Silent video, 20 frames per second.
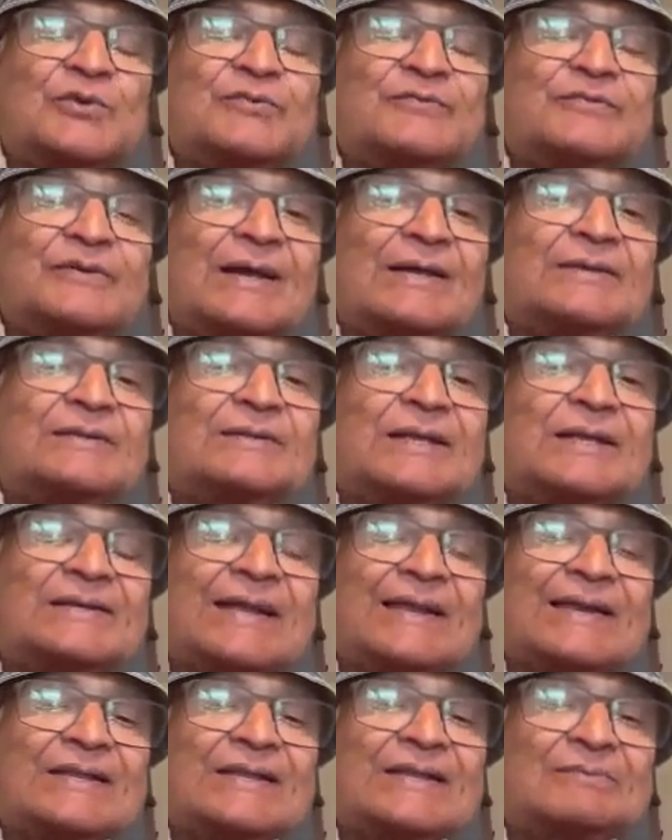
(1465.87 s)
we find
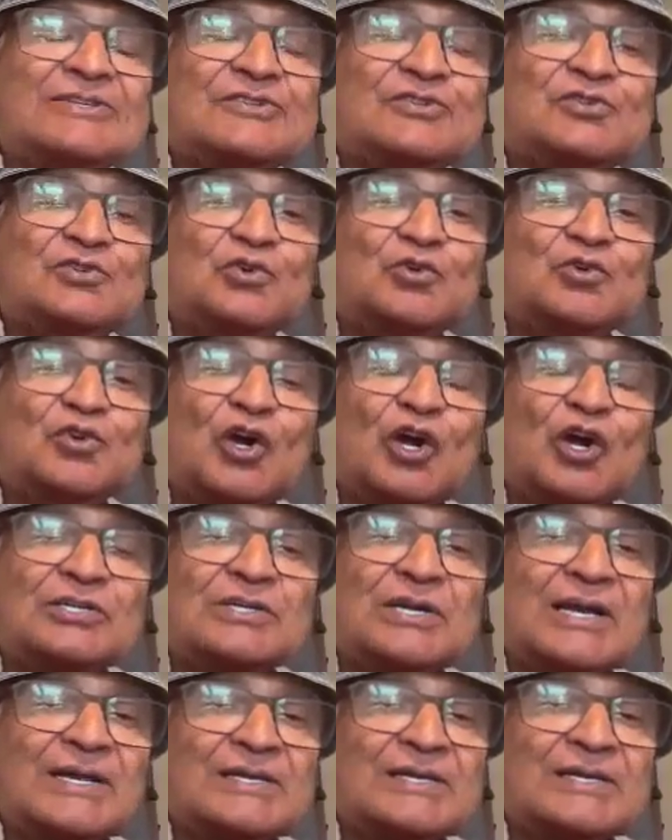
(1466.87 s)
that animals do
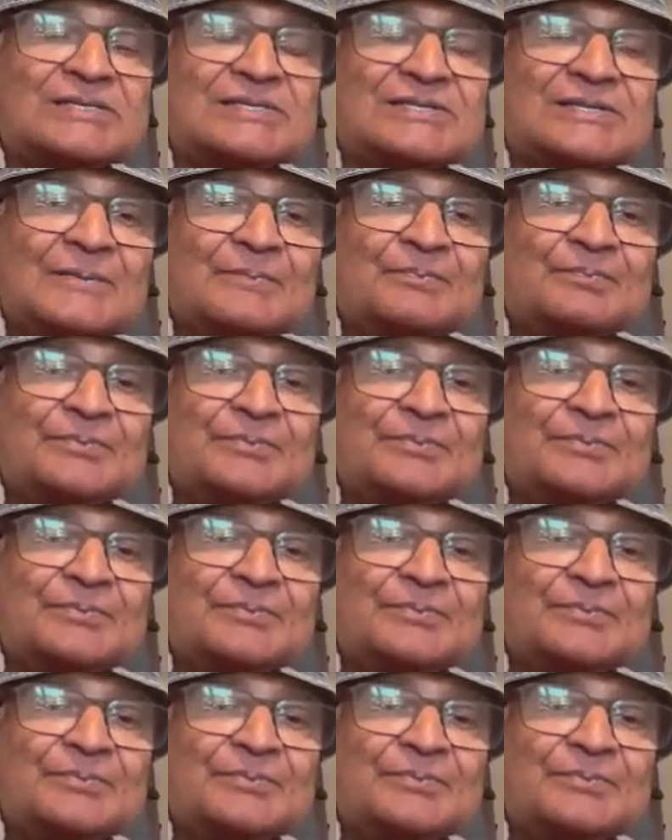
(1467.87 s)
cognize.